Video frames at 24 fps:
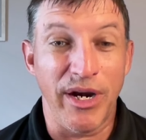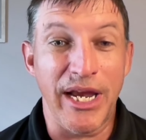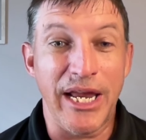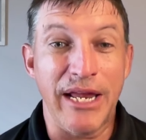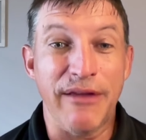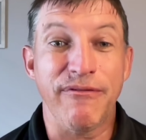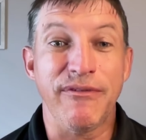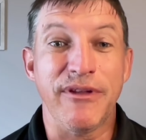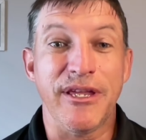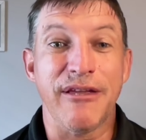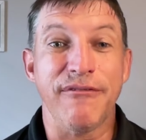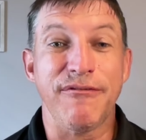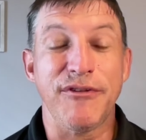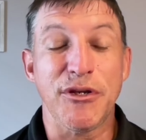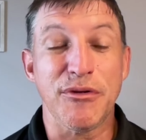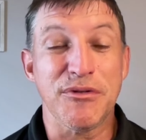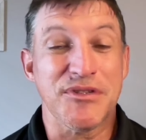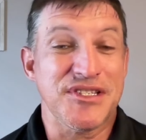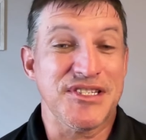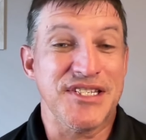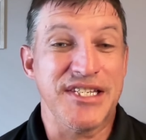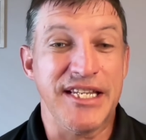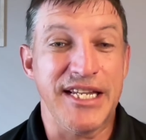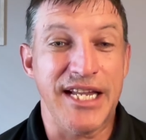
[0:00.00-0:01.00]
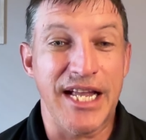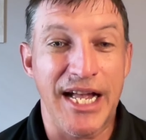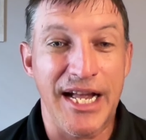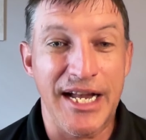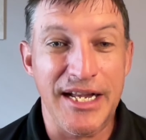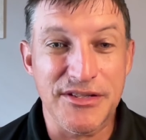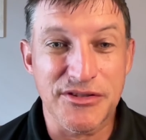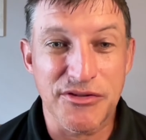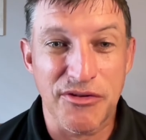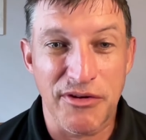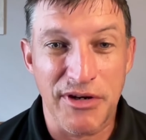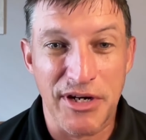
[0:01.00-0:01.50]
if you see
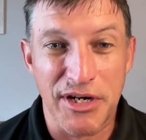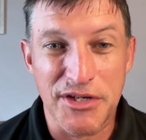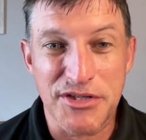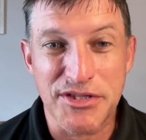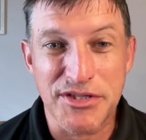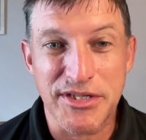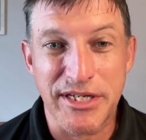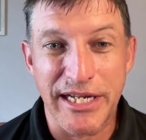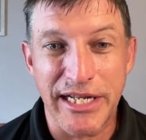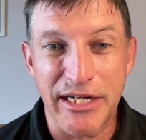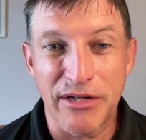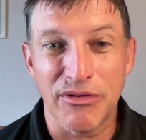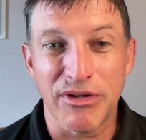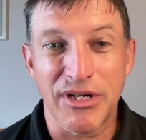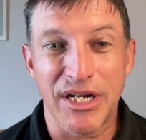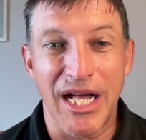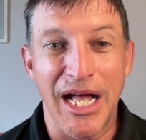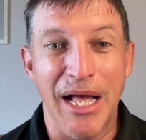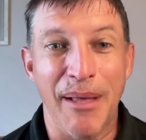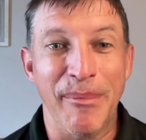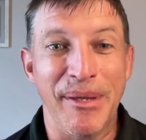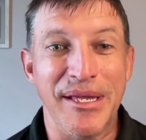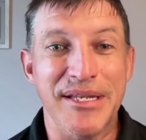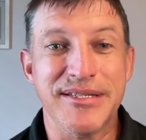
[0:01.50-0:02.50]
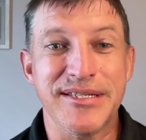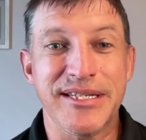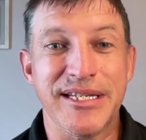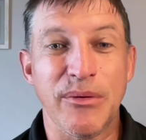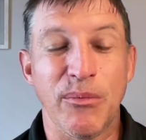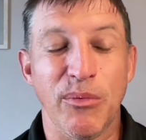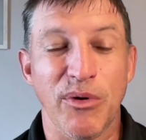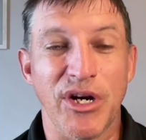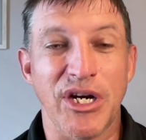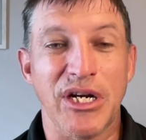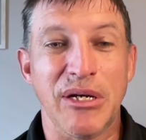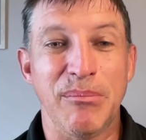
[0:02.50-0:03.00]
guys on our channel commenting,
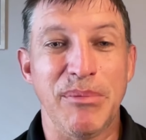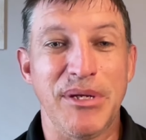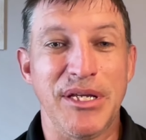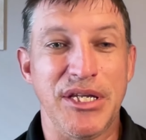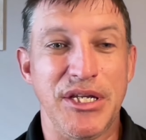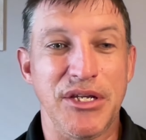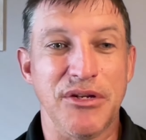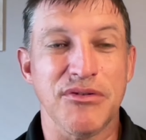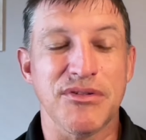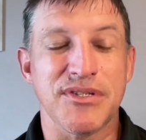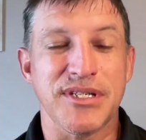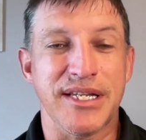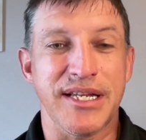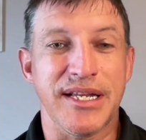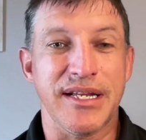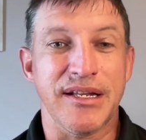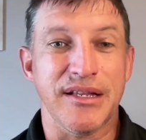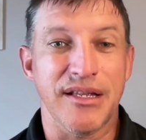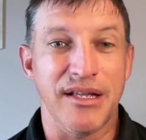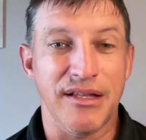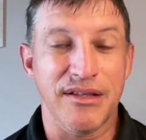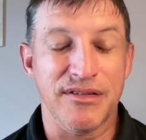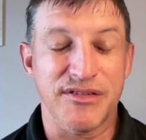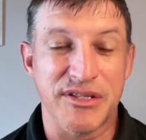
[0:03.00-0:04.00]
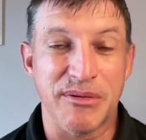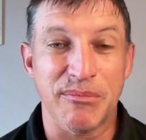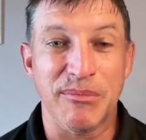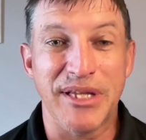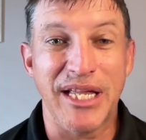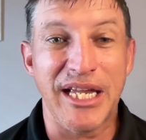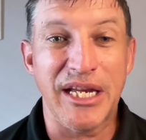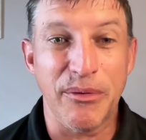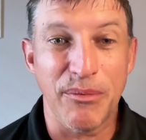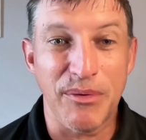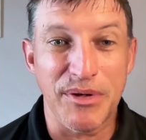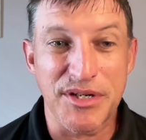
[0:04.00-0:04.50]
we're going to be using some
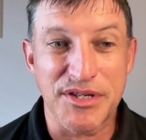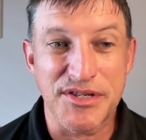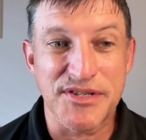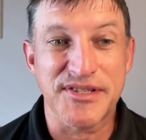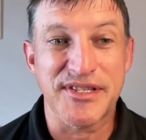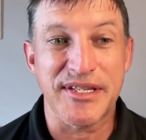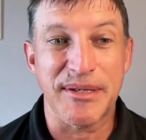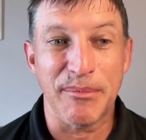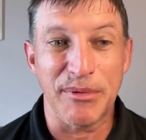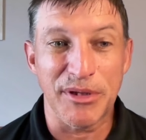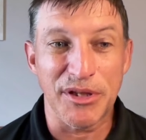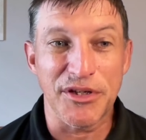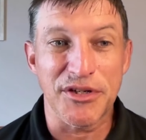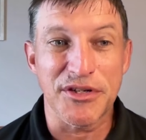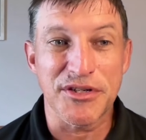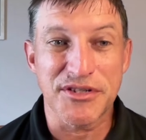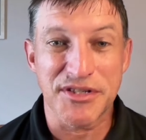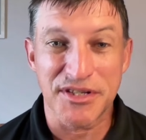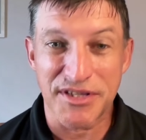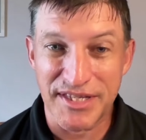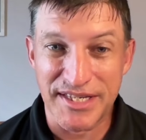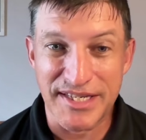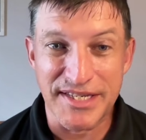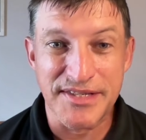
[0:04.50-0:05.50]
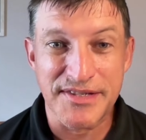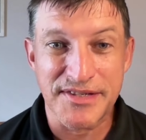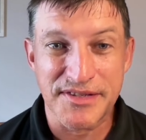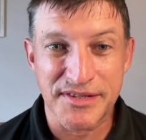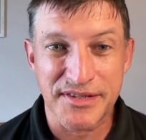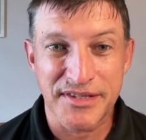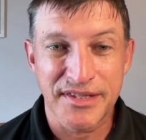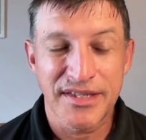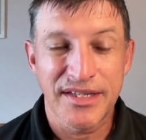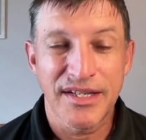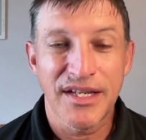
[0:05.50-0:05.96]
language similar to this